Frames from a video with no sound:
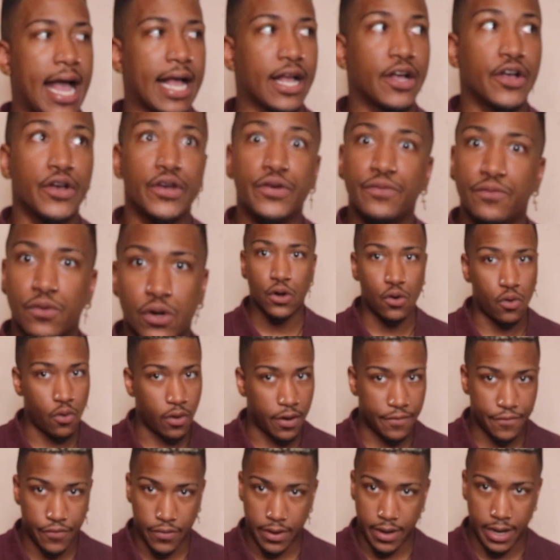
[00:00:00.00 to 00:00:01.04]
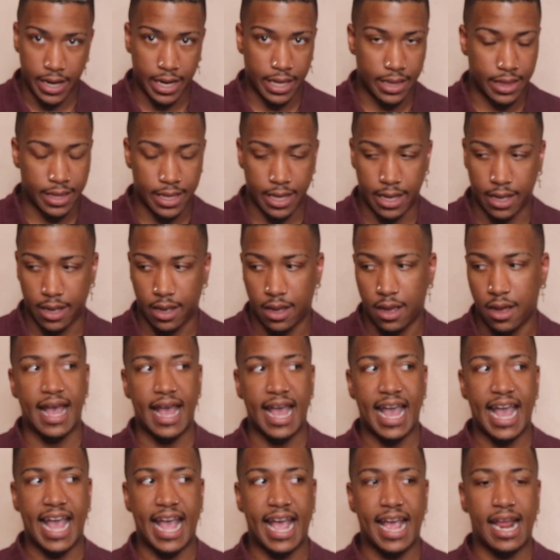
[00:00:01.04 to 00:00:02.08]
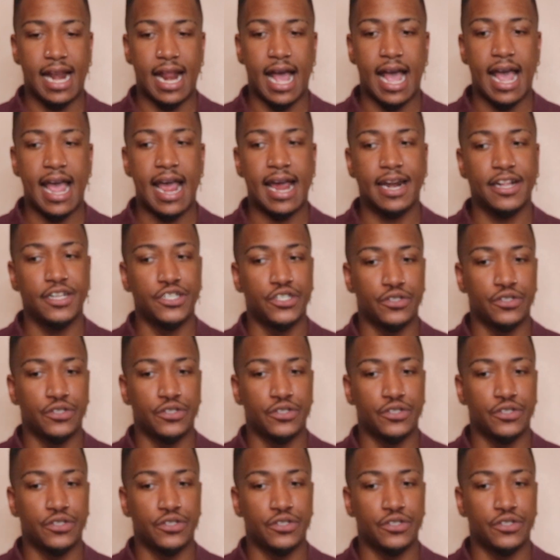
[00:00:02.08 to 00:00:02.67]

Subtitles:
I couldn't record for anything. And I had a